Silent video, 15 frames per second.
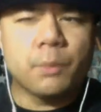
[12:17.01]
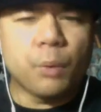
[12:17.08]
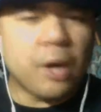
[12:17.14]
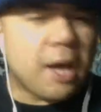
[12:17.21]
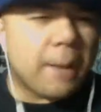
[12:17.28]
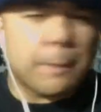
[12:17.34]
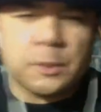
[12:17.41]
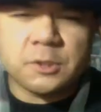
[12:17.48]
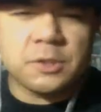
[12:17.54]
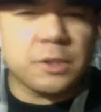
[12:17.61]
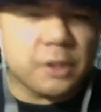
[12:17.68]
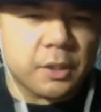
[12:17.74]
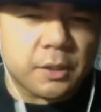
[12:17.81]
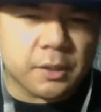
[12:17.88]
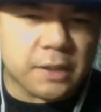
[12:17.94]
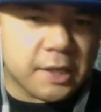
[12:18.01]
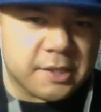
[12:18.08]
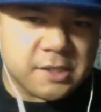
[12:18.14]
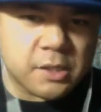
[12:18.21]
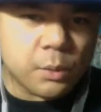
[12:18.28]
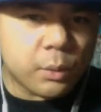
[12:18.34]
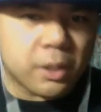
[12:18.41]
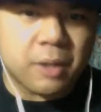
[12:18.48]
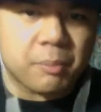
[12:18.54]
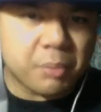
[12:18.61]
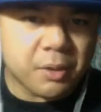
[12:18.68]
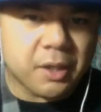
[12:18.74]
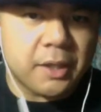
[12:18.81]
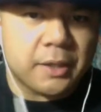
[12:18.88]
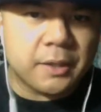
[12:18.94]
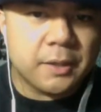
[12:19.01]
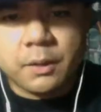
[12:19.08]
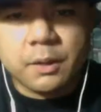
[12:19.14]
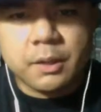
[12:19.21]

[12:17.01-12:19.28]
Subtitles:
What happens to the other guys that want to play?